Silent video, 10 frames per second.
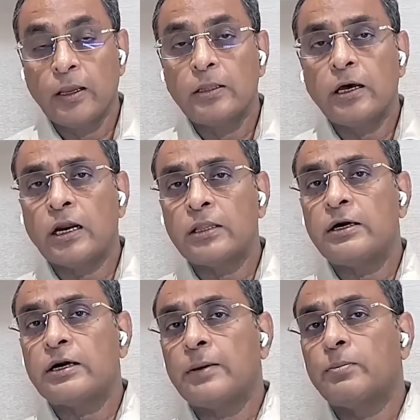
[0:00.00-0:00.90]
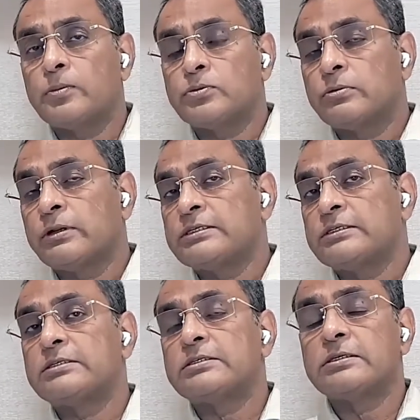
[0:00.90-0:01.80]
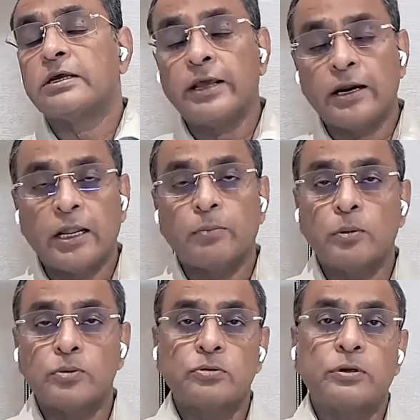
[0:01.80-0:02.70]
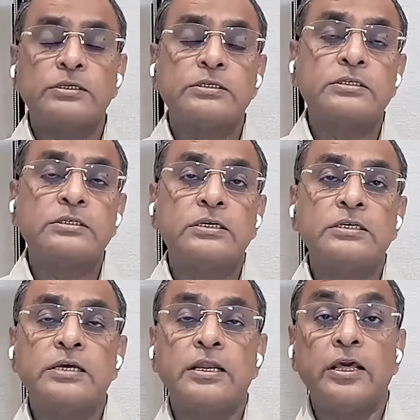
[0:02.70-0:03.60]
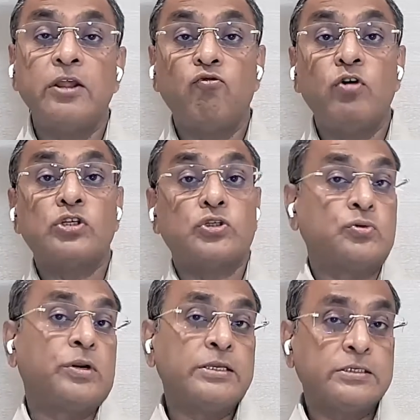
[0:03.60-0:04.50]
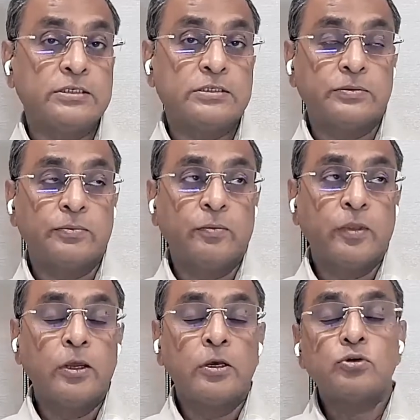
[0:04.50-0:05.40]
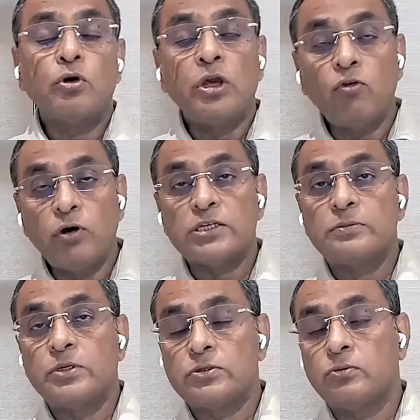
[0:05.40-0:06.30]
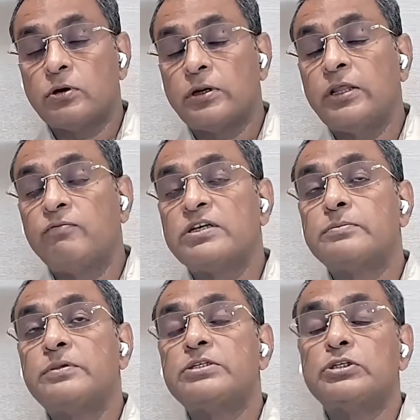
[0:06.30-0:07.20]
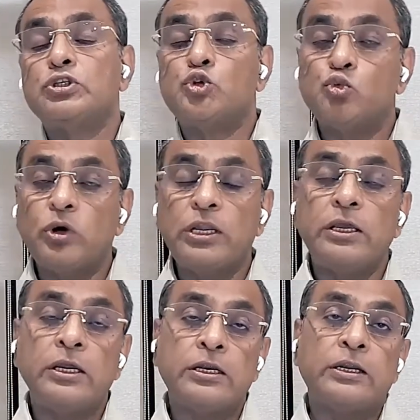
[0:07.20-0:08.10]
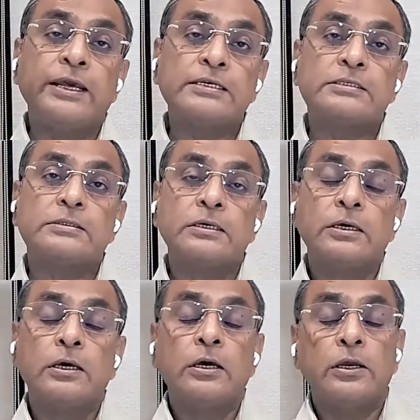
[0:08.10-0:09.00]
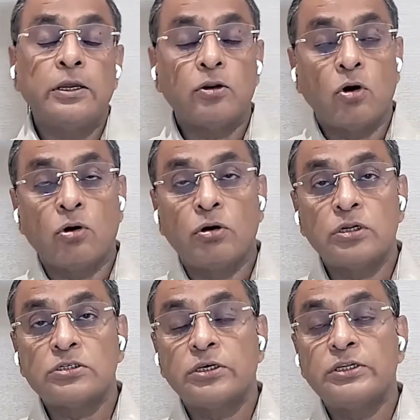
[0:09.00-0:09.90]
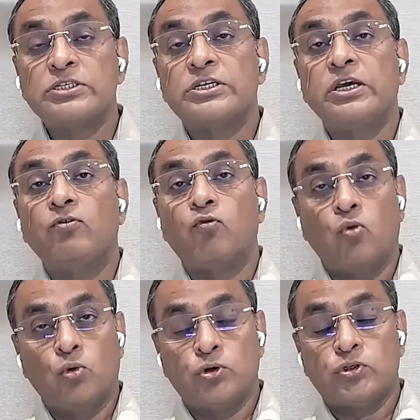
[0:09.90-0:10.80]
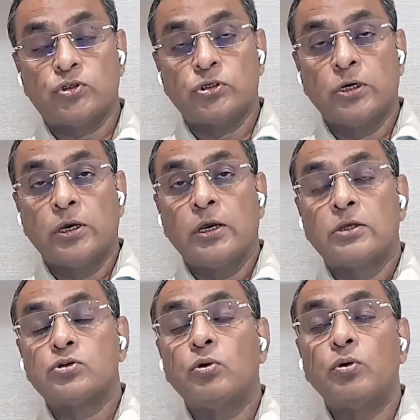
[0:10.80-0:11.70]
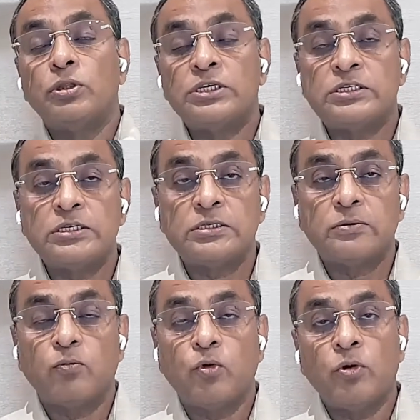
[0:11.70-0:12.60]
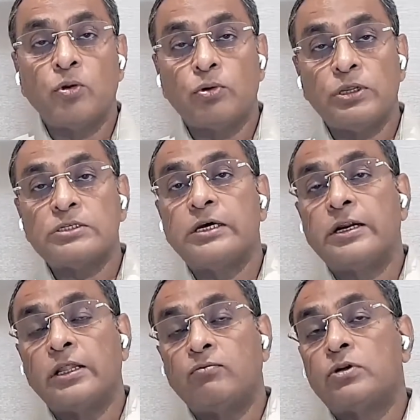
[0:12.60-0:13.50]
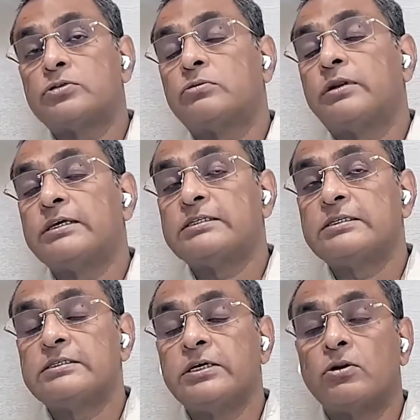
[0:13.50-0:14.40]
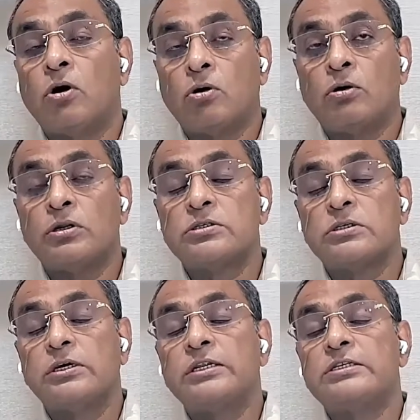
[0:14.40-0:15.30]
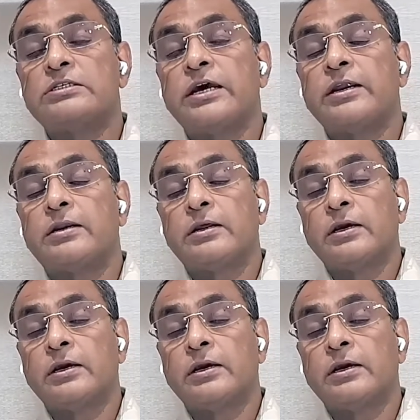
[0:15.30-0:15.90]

The another type of psoriasis, rare type of psoriasis, is an inverse psoriasis. So inverse means what? Inverse means usually it occurs in skin folds. So we notice that inverse psoriasis, it occurs inside